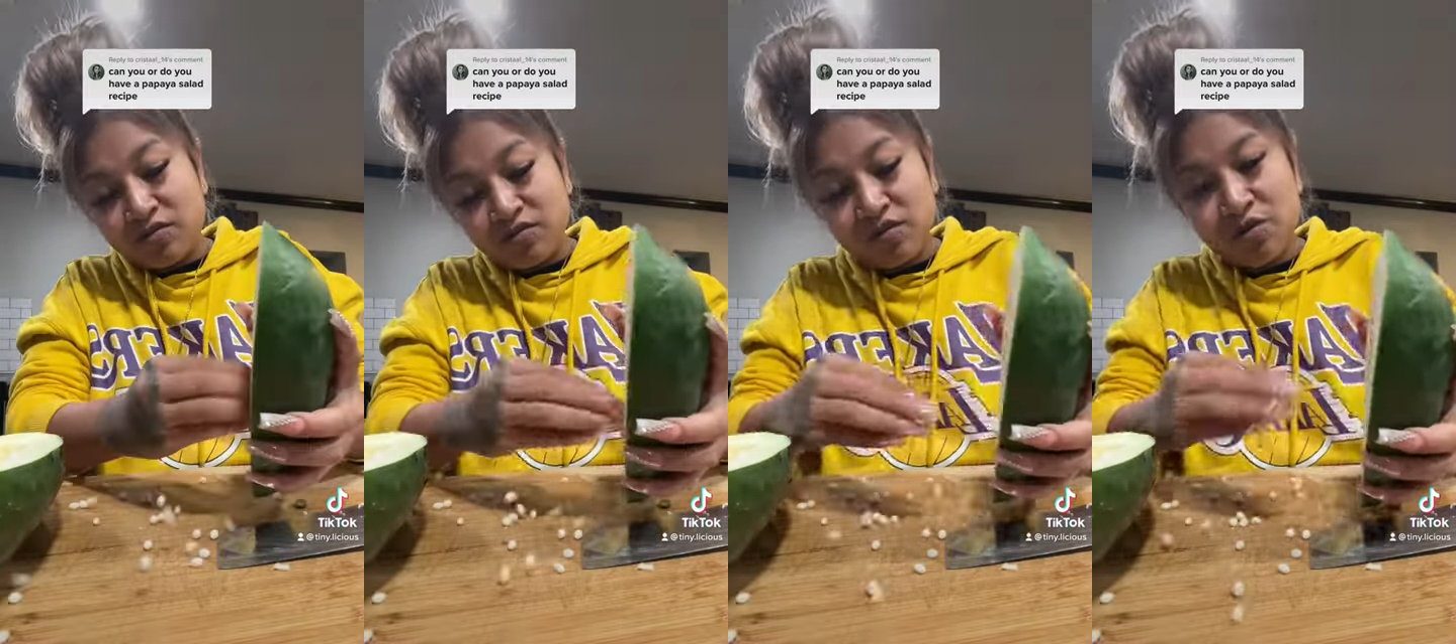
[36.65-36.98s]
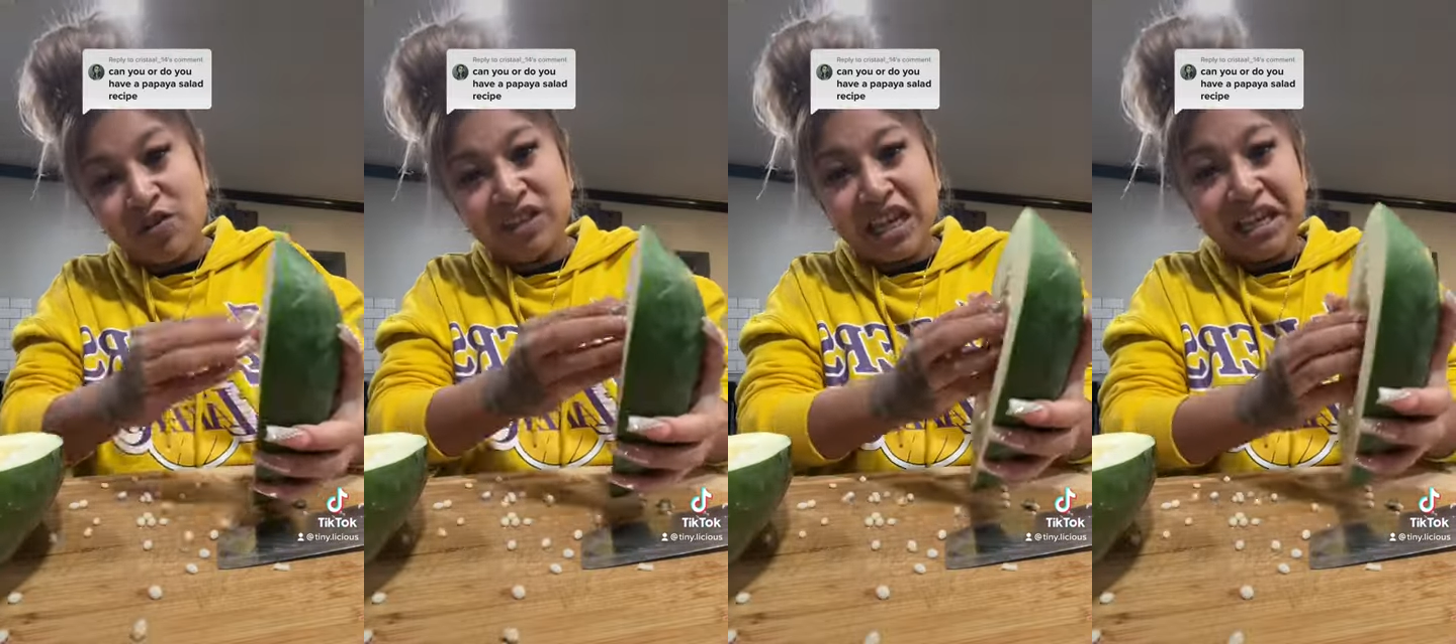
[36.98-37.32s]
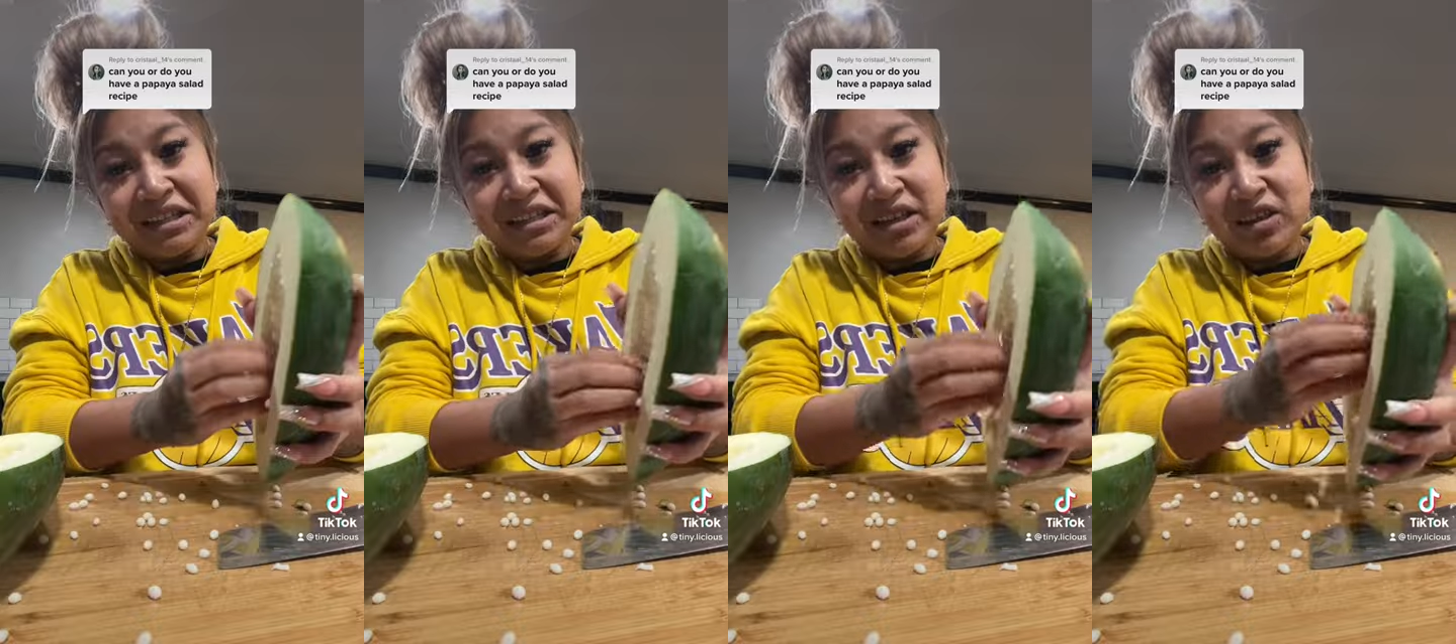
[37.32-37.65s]
You don't want
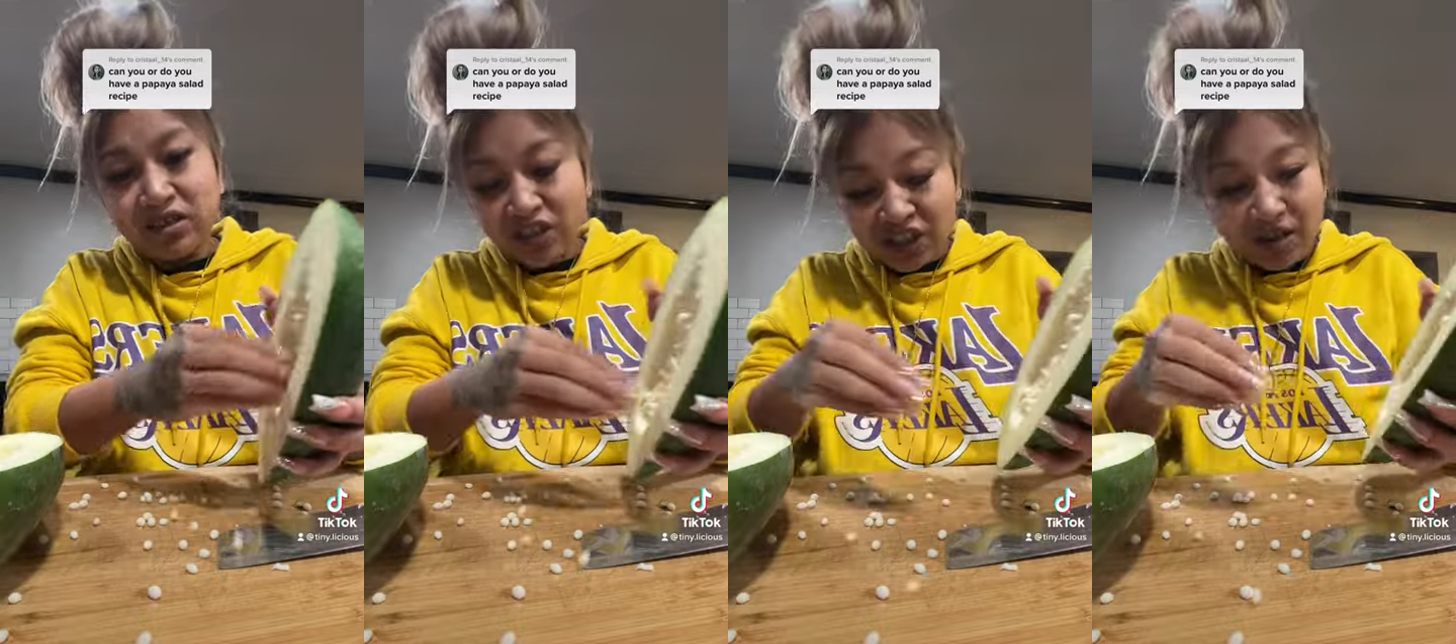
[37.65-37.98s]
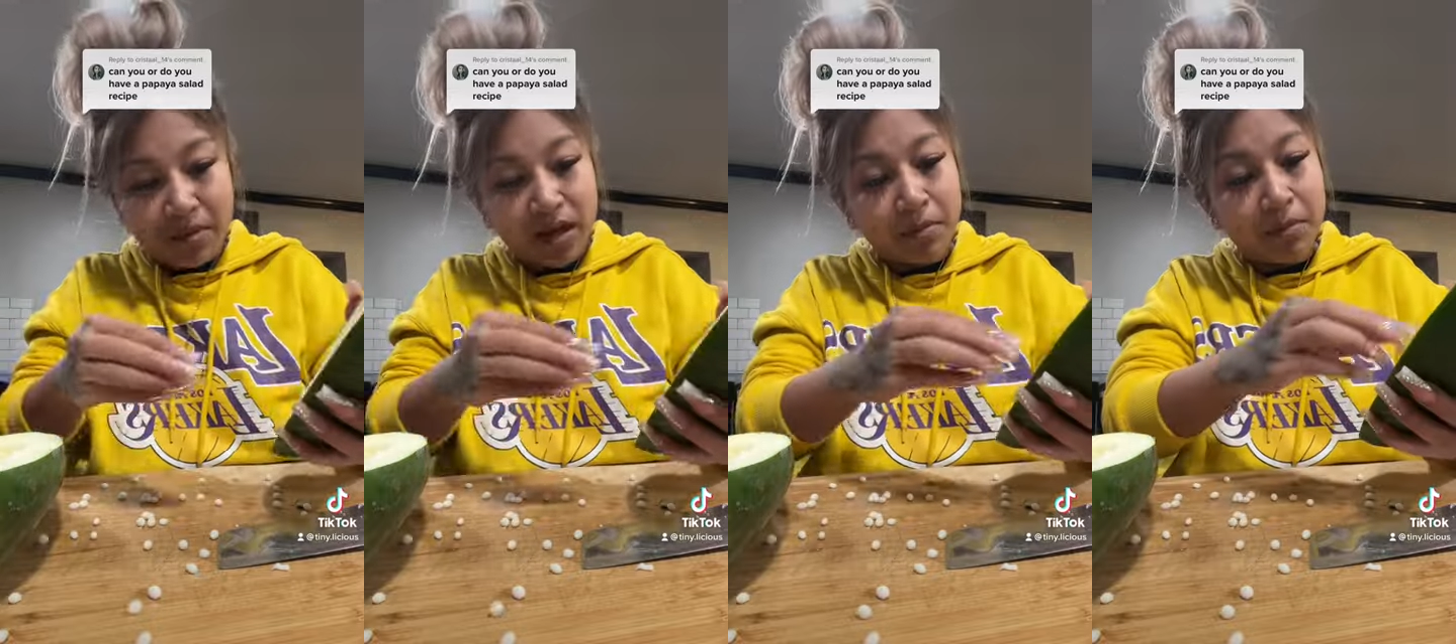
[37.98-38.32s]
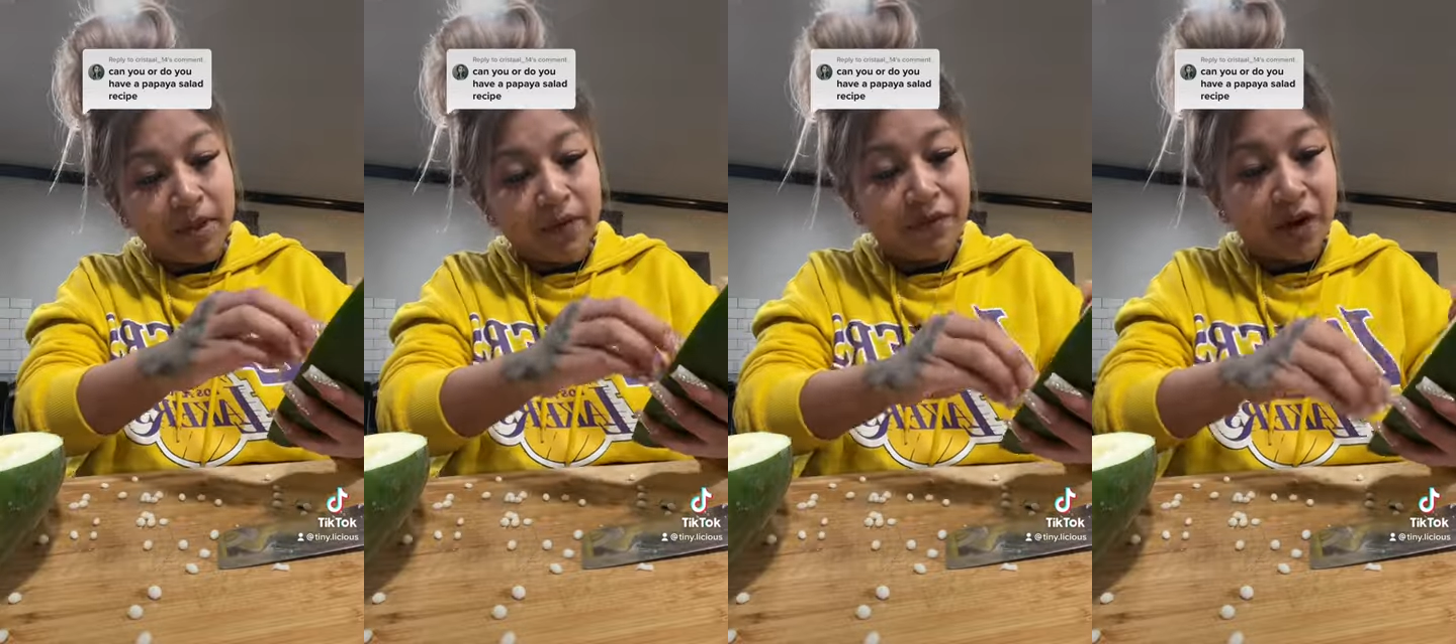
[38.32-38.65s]
that. Oh shit, I'm making a
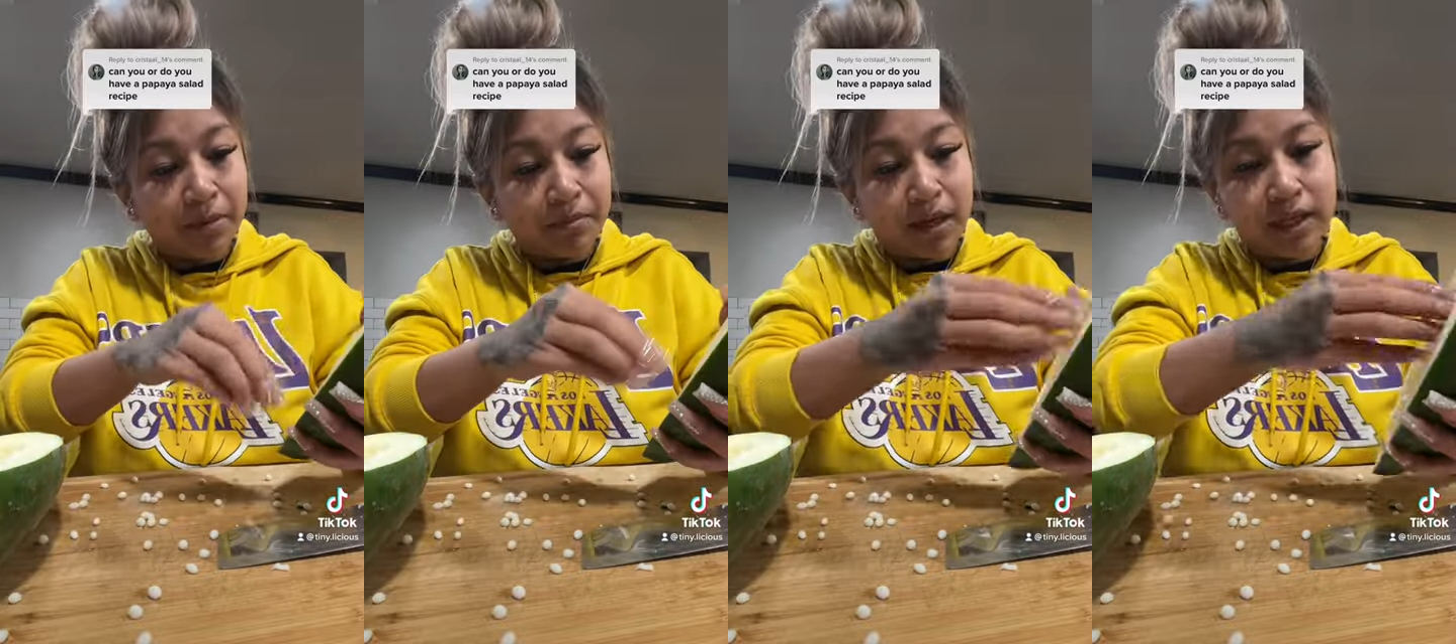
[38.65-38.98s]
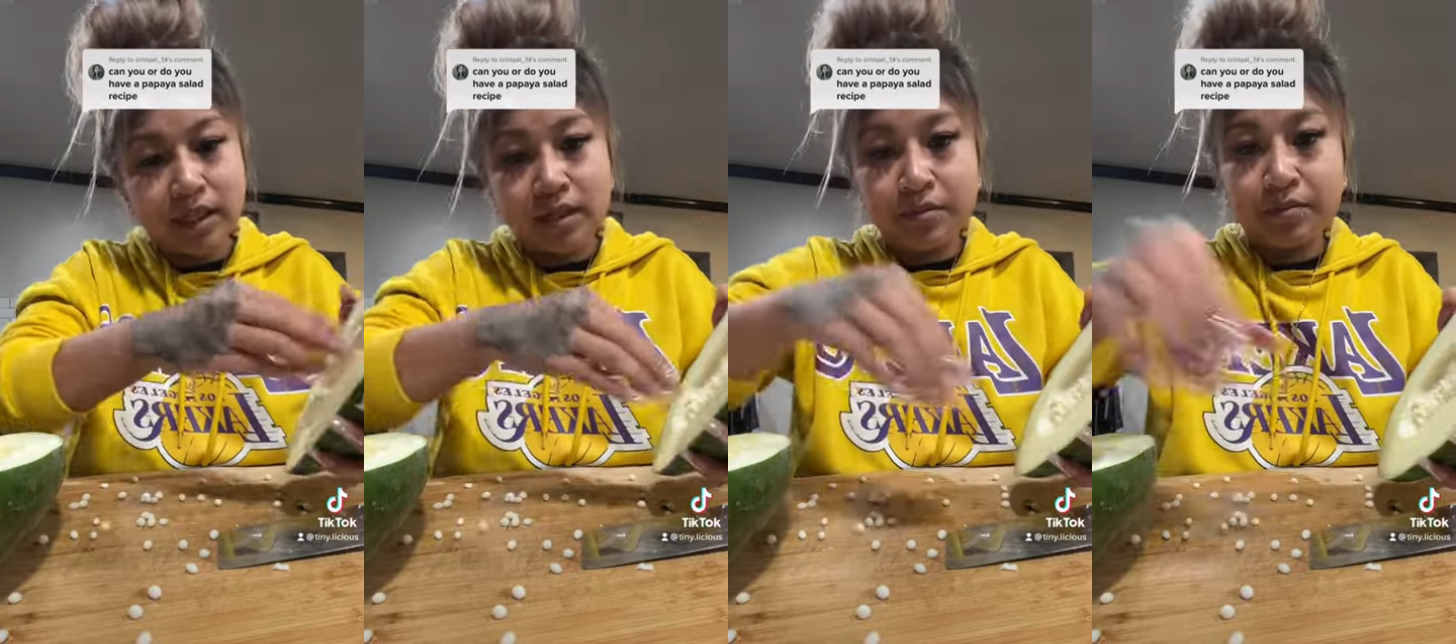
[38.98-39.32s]
motherfucking mess.